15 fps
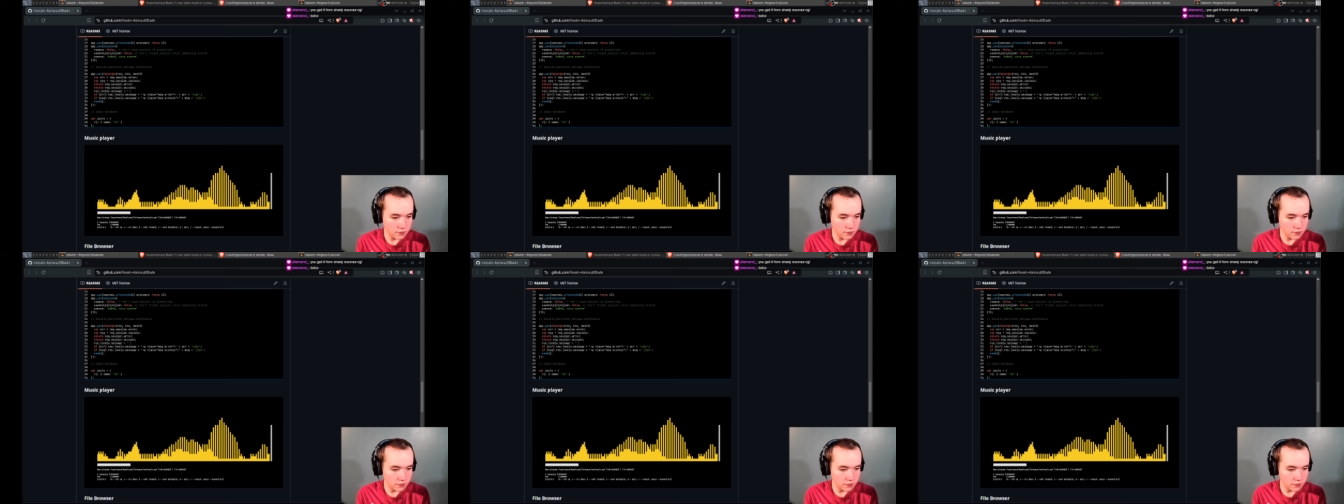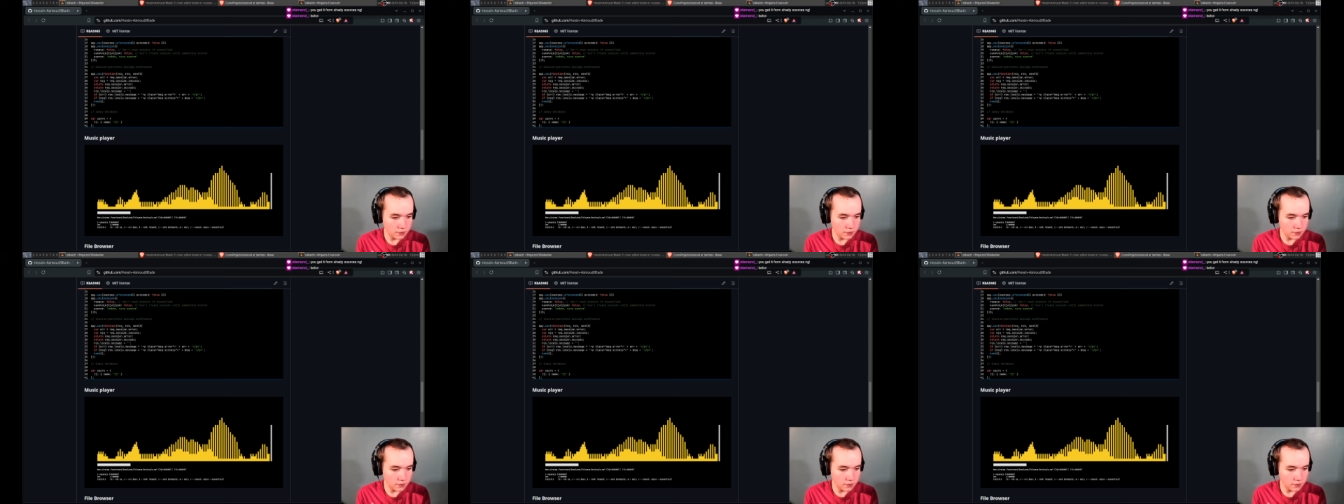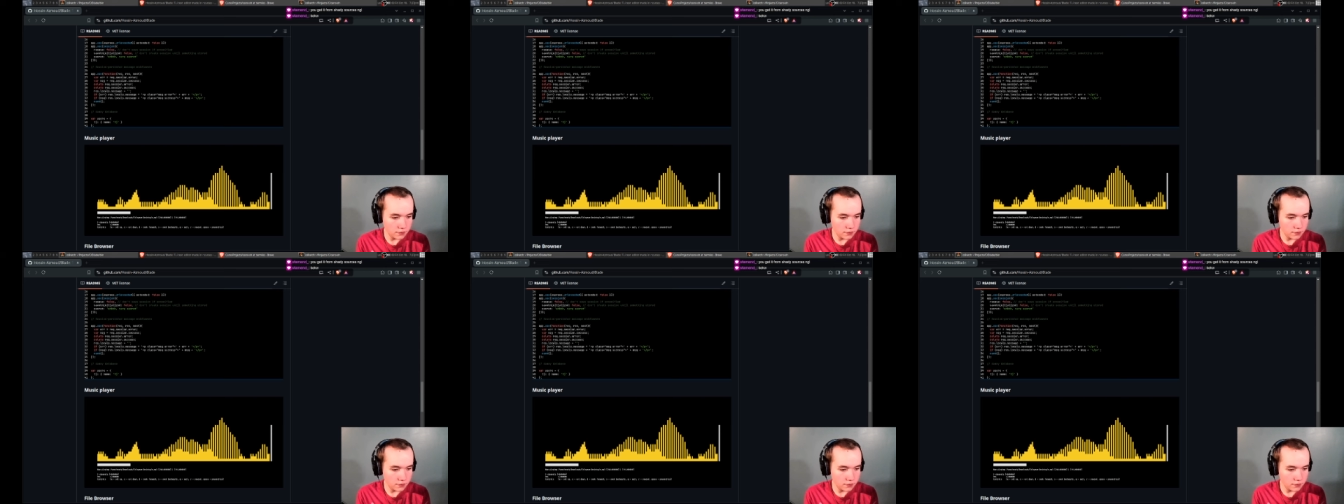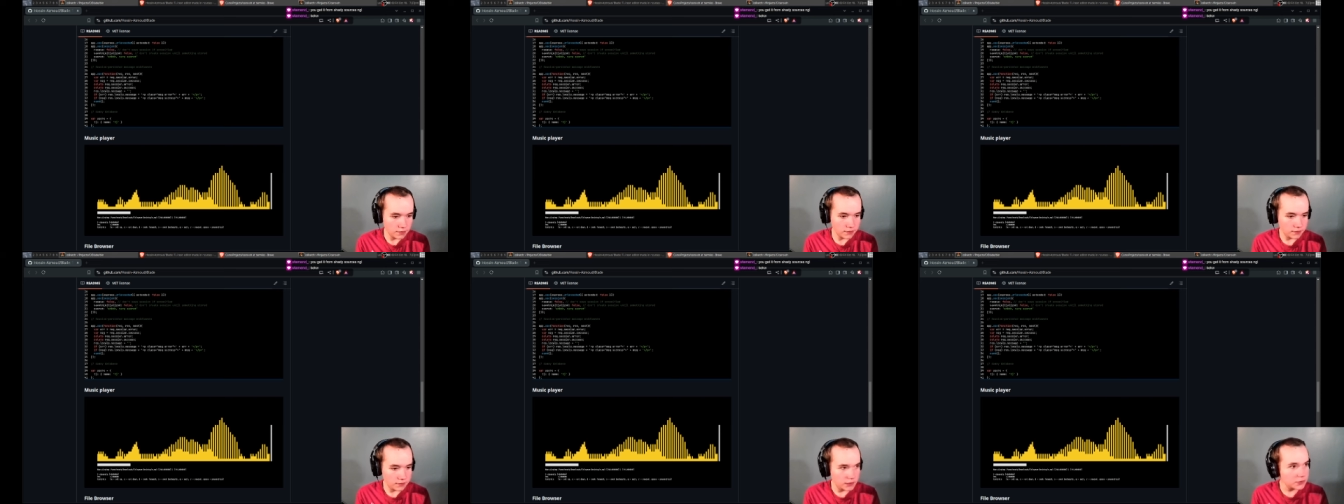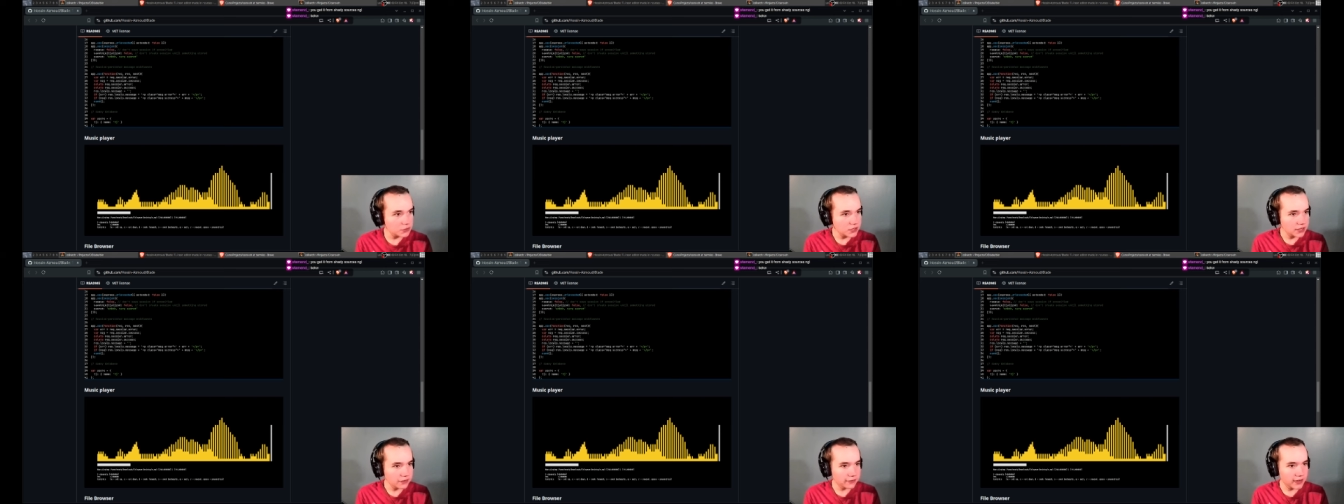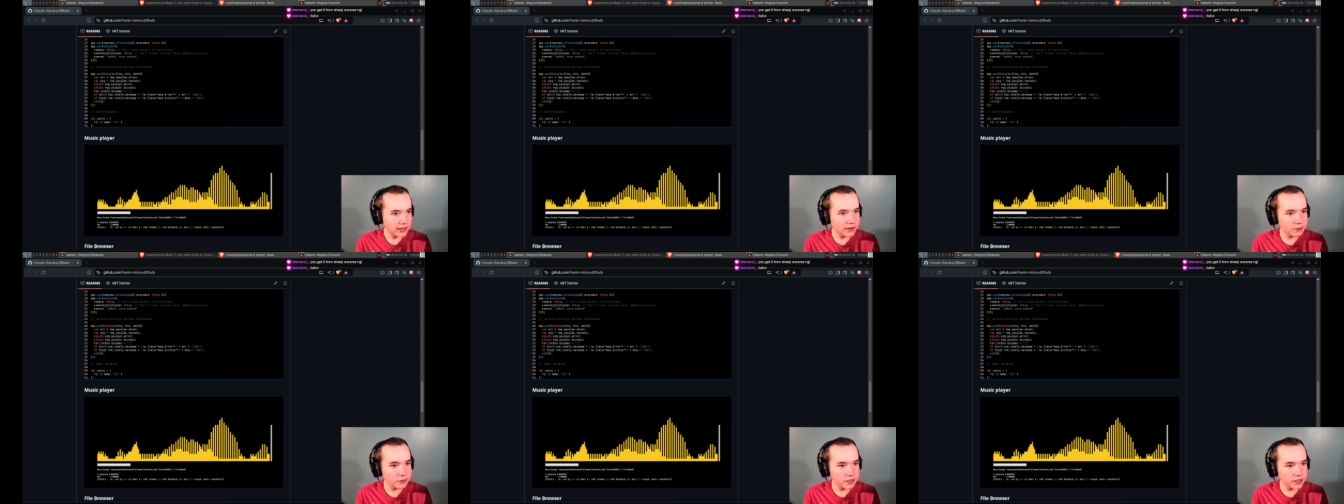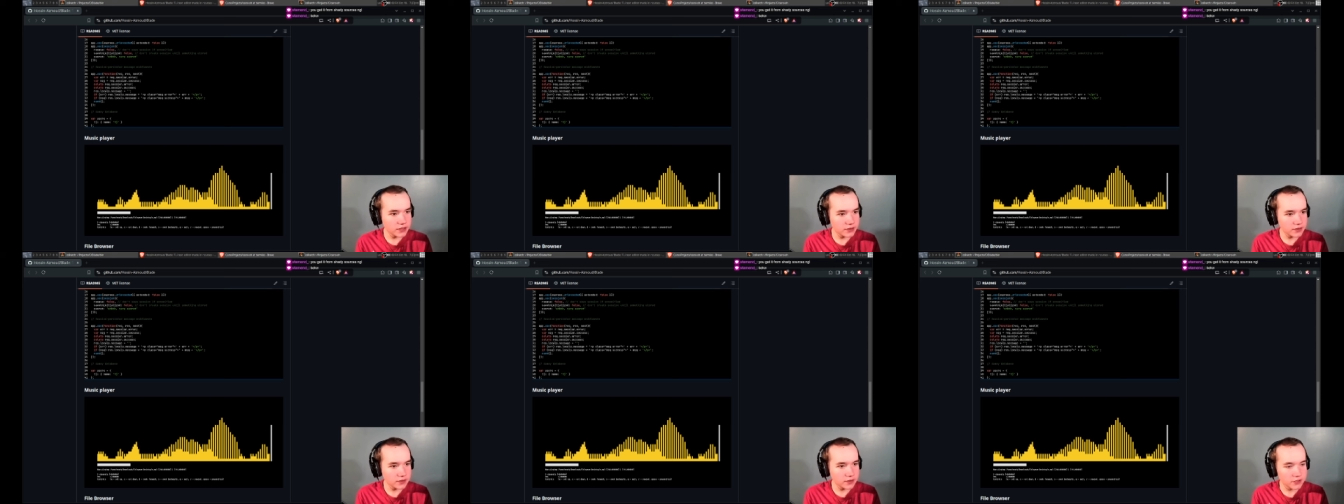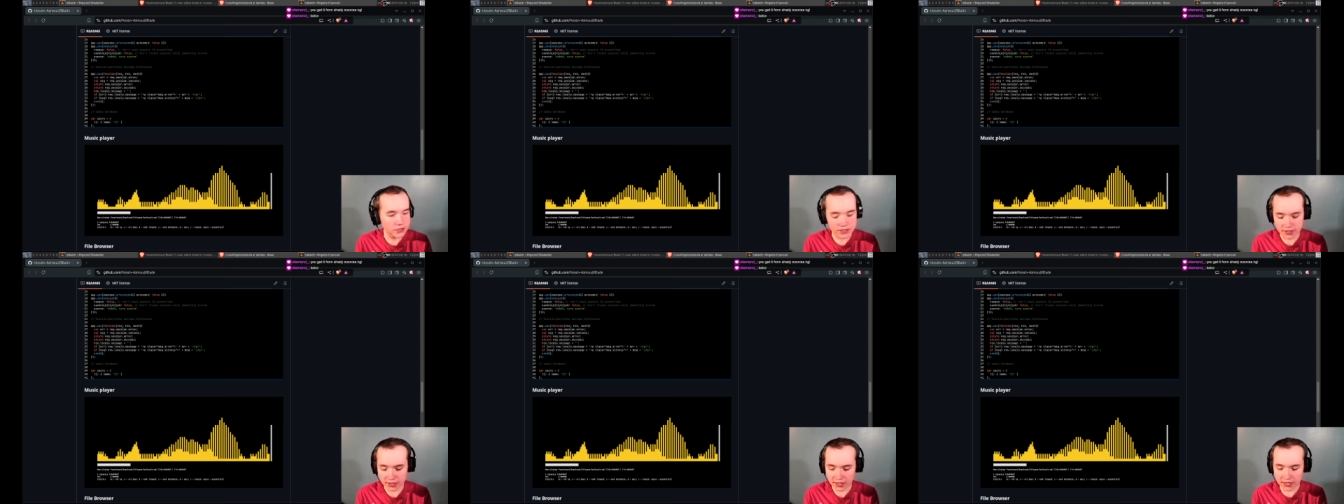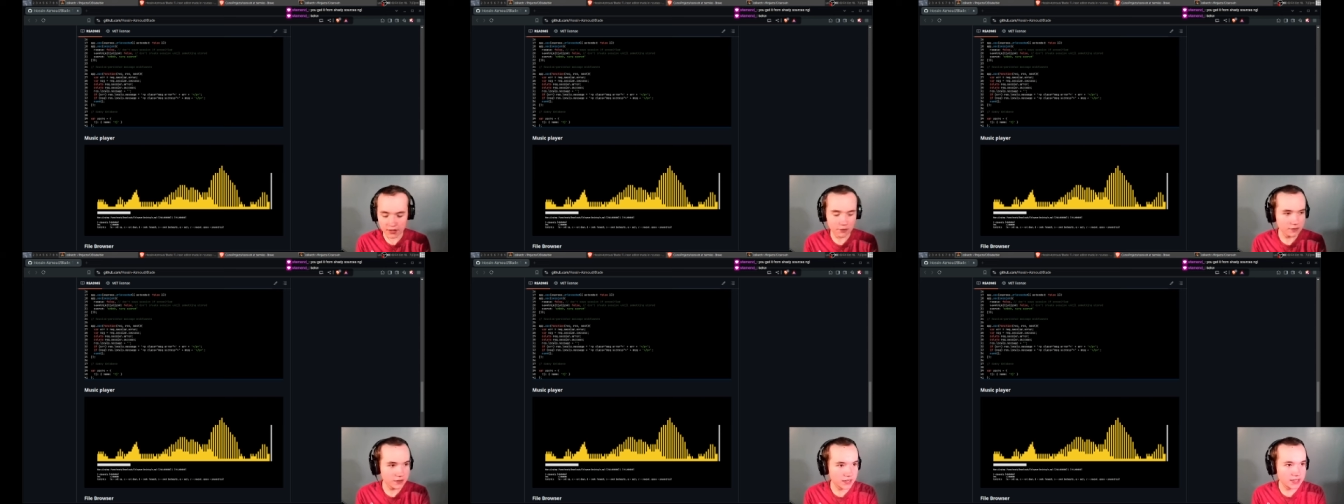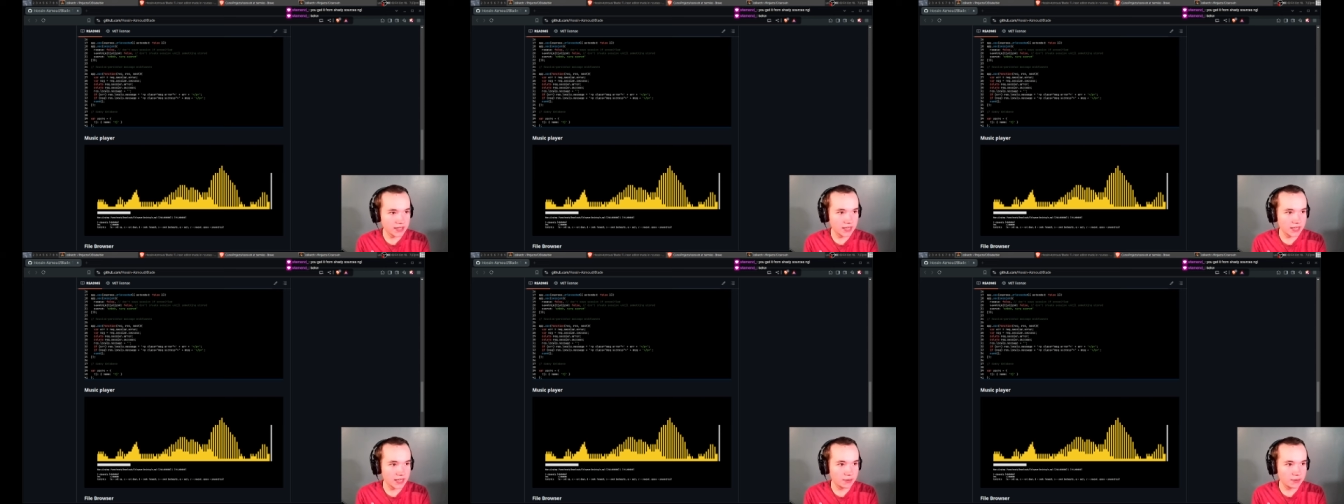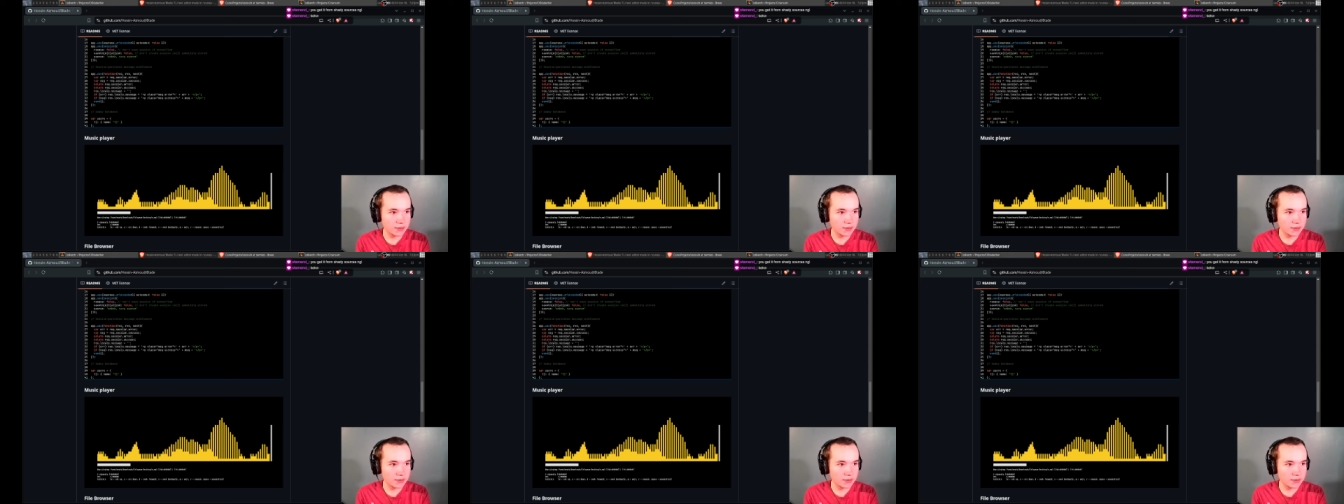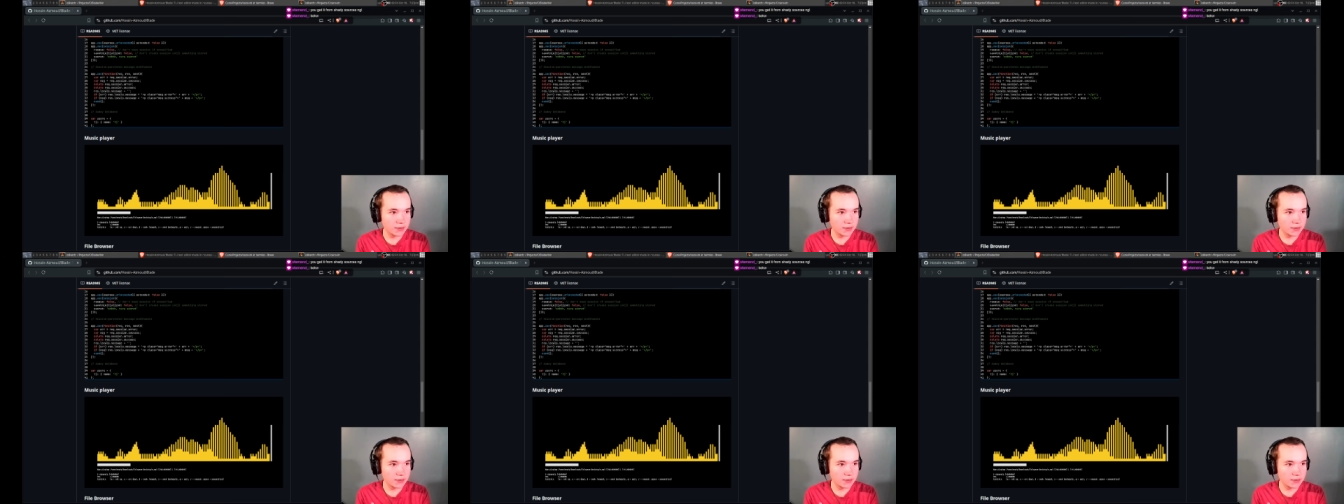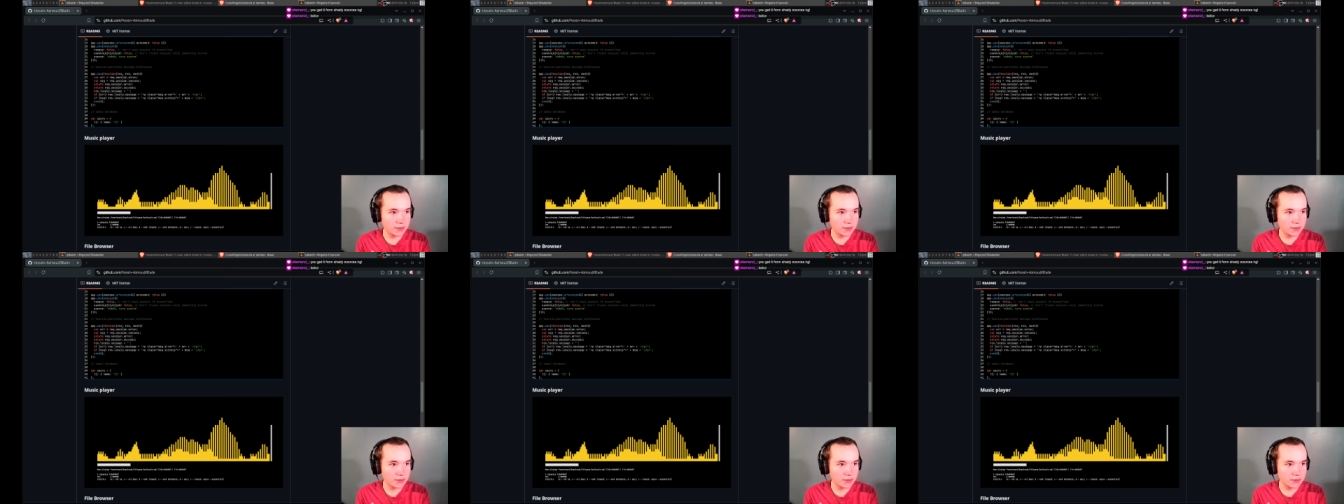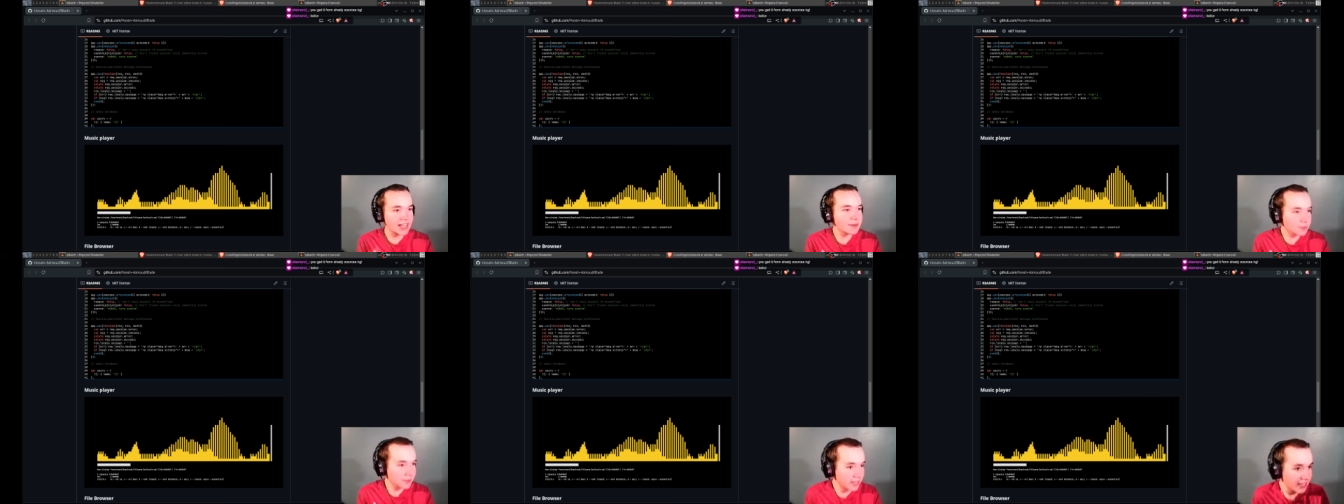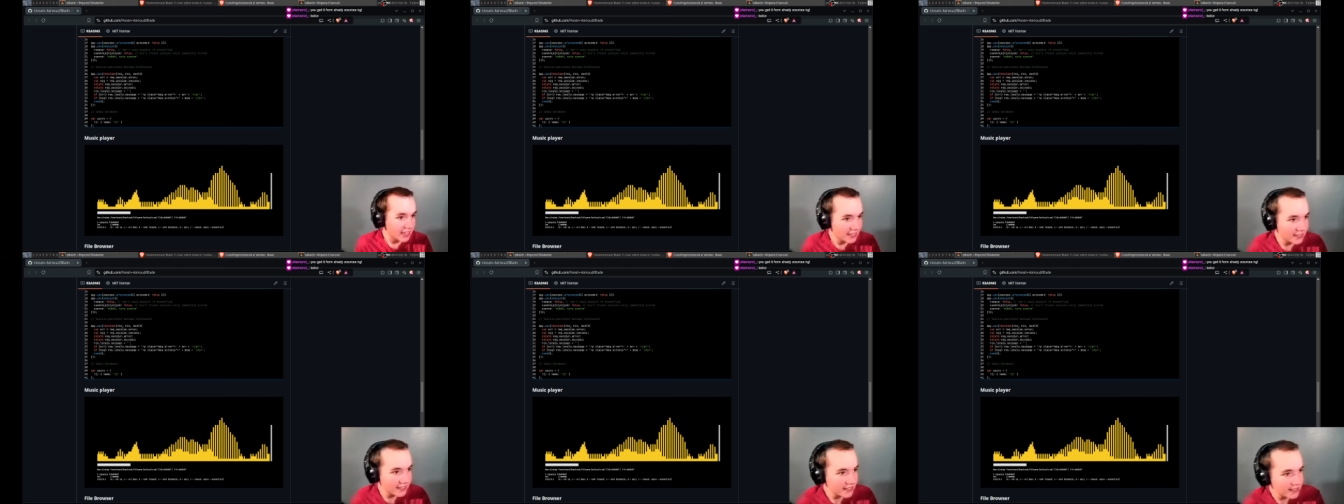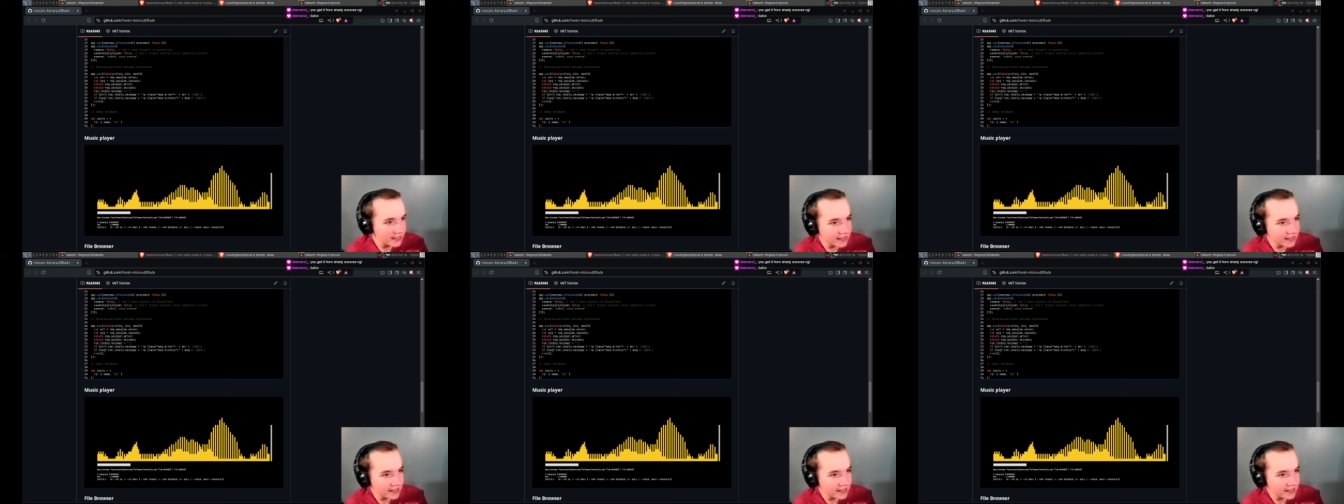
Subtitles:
YouTube DL. Let me try to find one. Just I'll find a song. I can't play it.